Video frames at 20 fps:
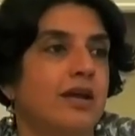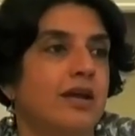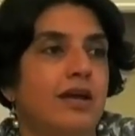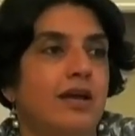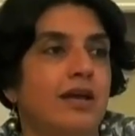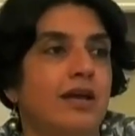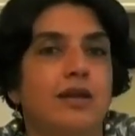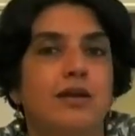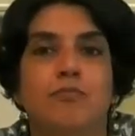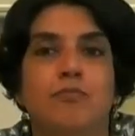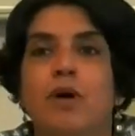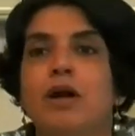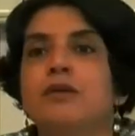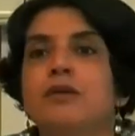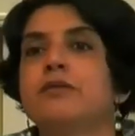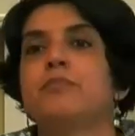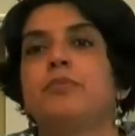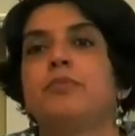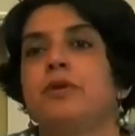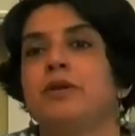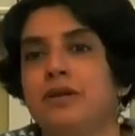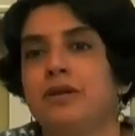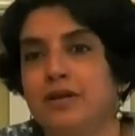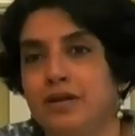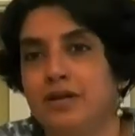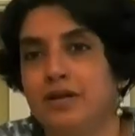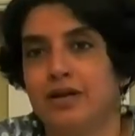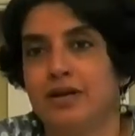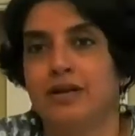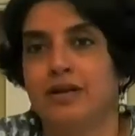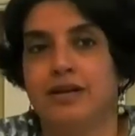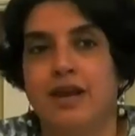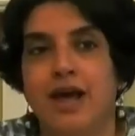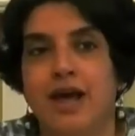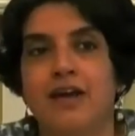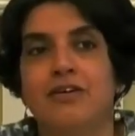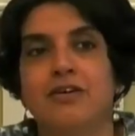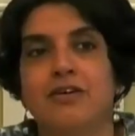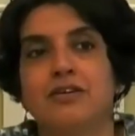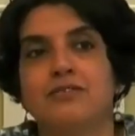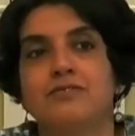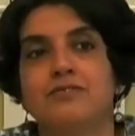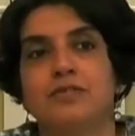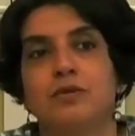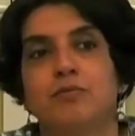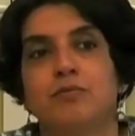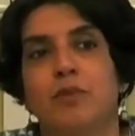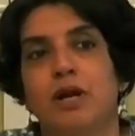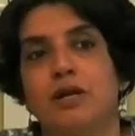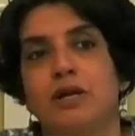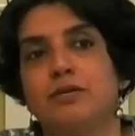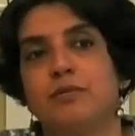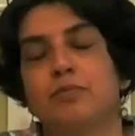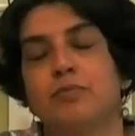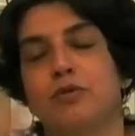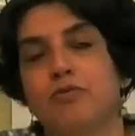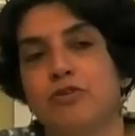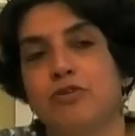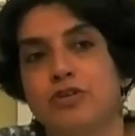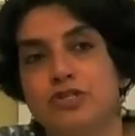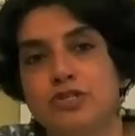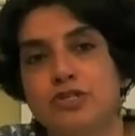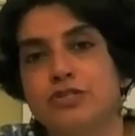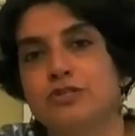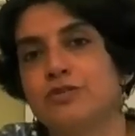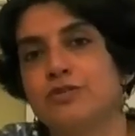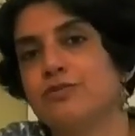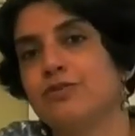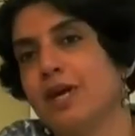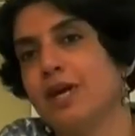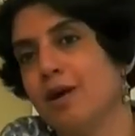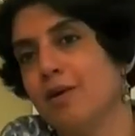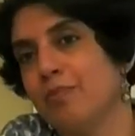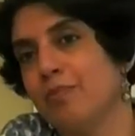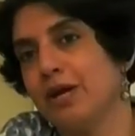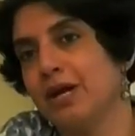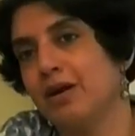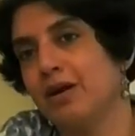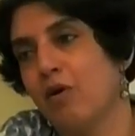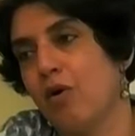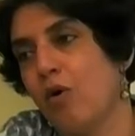in multiple narratives, in multiple versions of the epic,